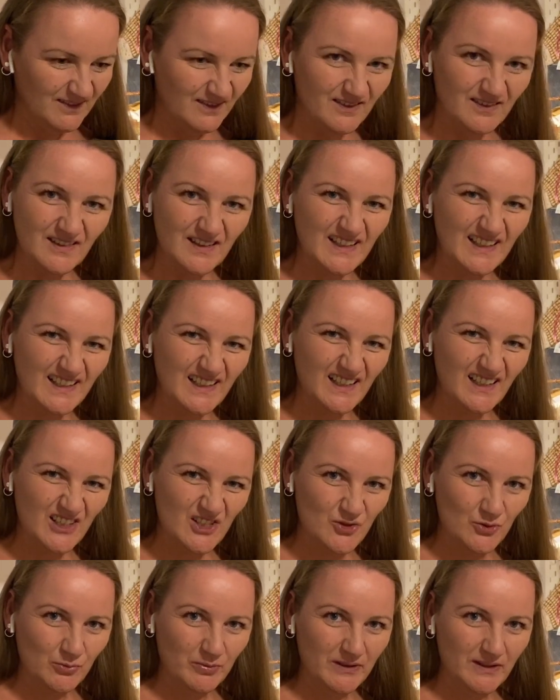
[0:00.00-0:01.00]
a little
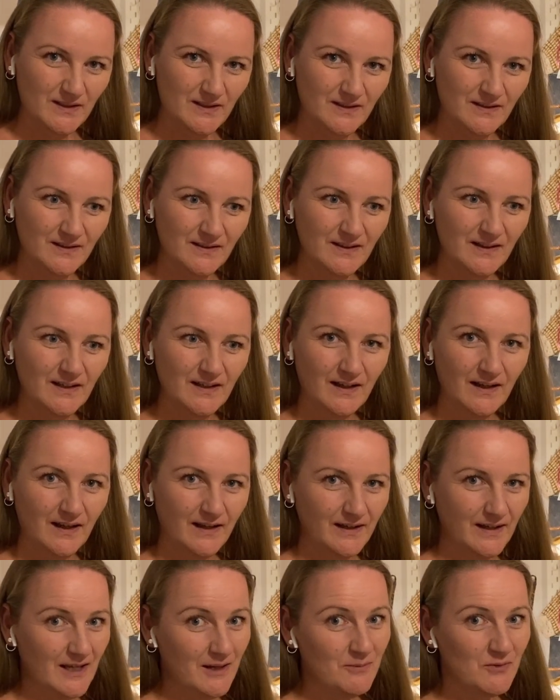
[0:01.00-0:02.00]
too big, and I
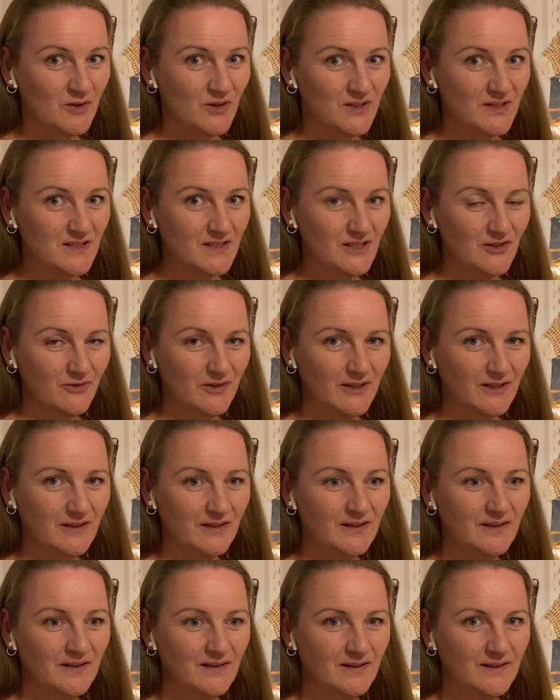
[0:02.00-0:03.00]
am considering
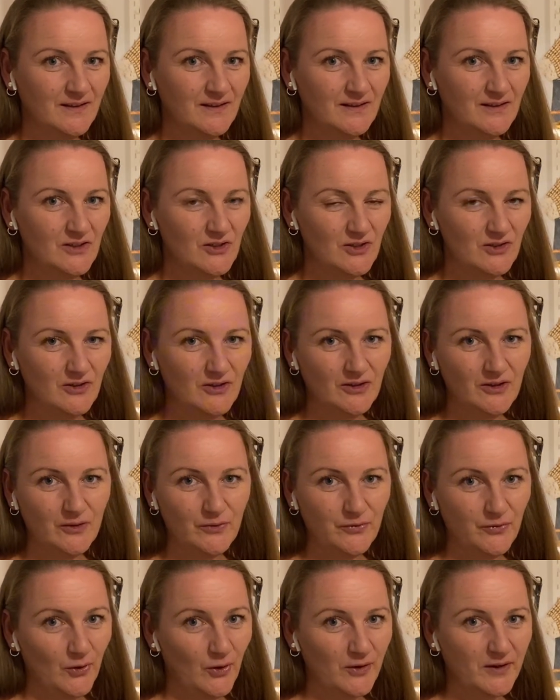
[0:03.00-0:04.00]

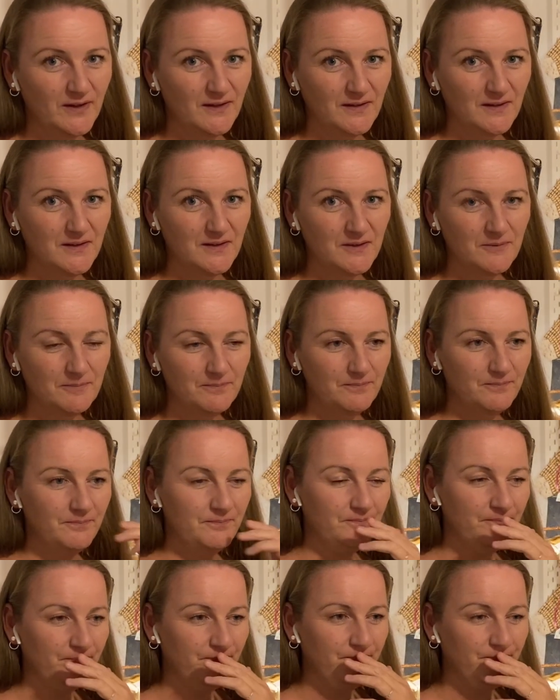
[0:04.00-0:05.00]
frogging it
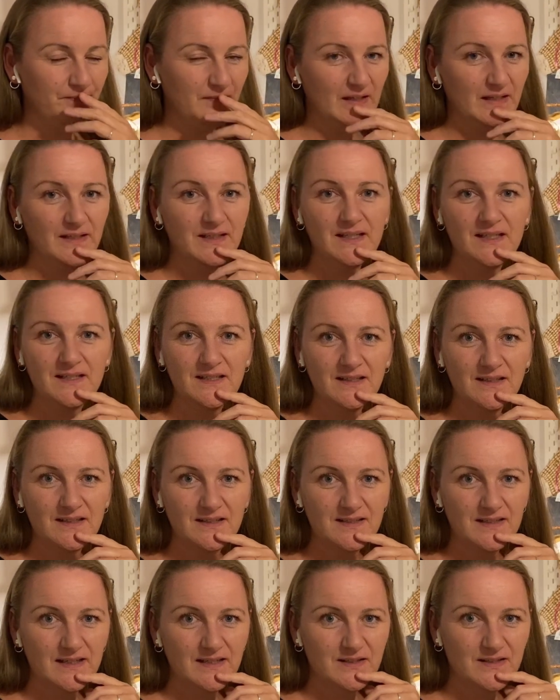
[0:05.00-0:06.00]
and knitting a
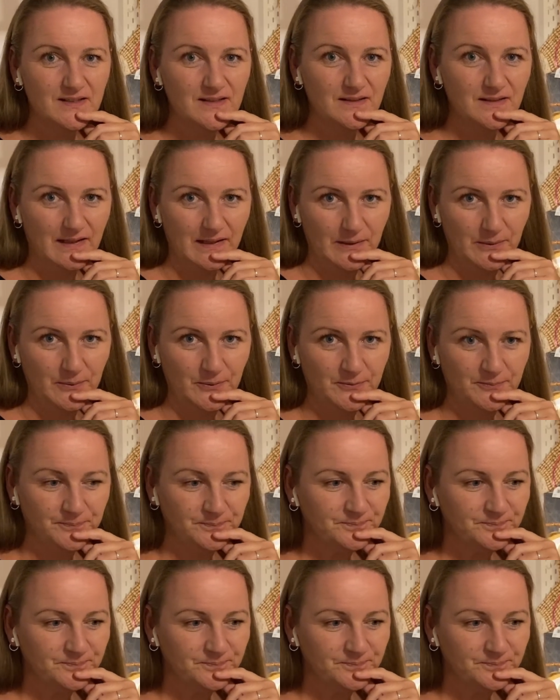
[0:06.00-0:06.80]
size down.